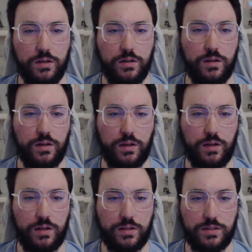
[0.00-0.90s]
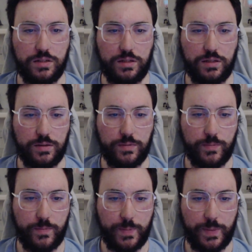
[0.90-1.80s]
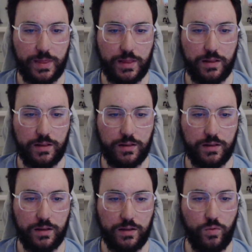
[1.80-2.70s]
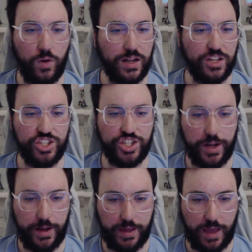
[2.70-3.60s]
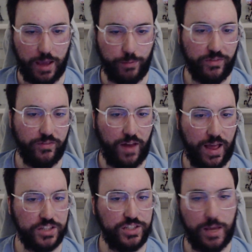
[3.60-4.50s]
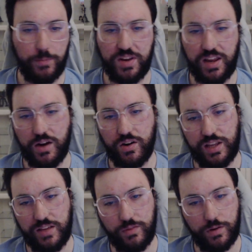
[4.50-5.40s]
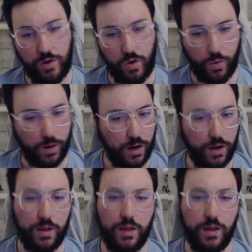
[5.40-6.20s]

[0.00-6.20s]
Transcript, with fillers: Uh, let's see. What a shitty game. Flash game tier, even lower.